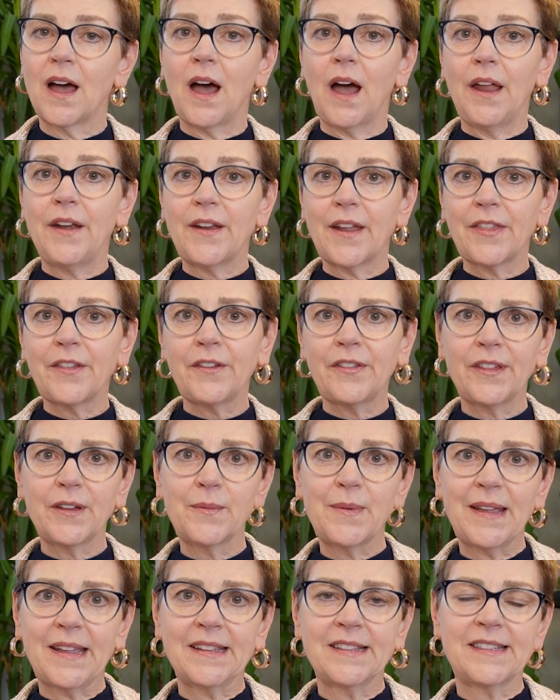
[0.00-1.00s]
Another
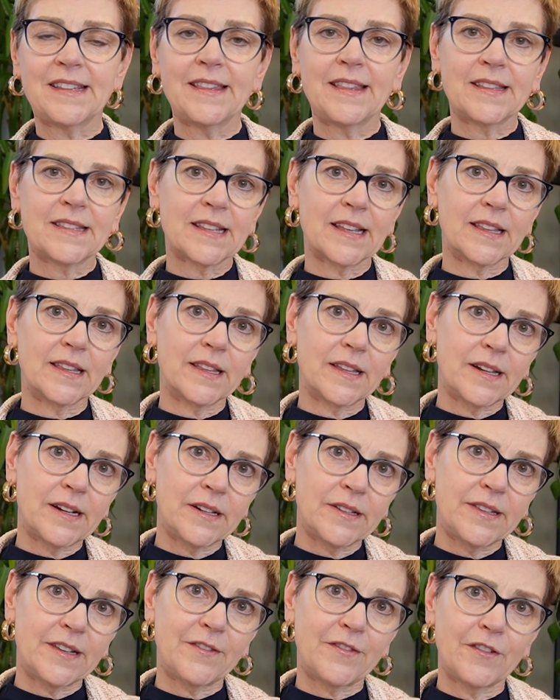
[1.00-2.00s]
thing we can see that's a
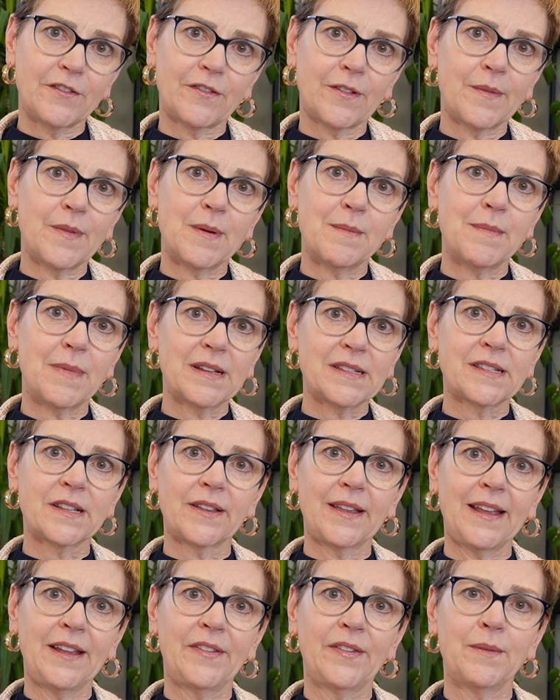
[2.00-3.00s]
little different from the
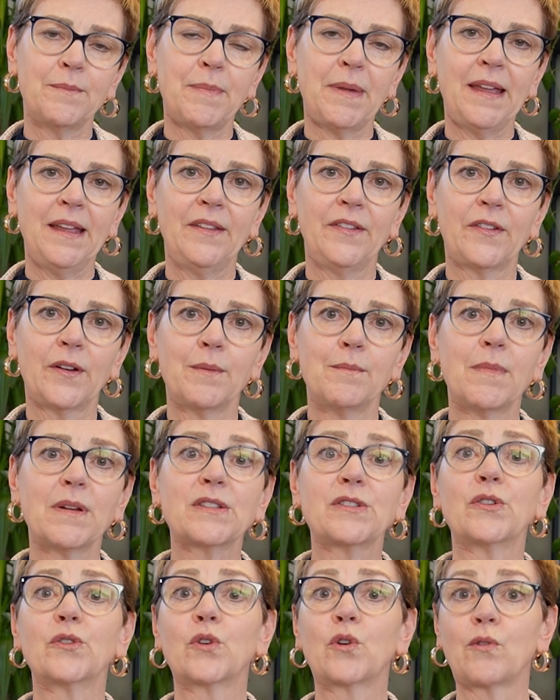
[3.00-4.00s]
muscle aches and pains are
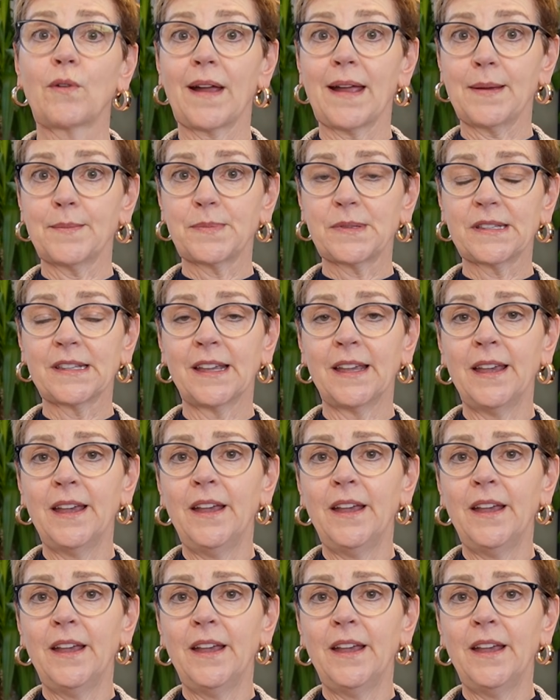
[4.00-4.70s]
muscle cramps.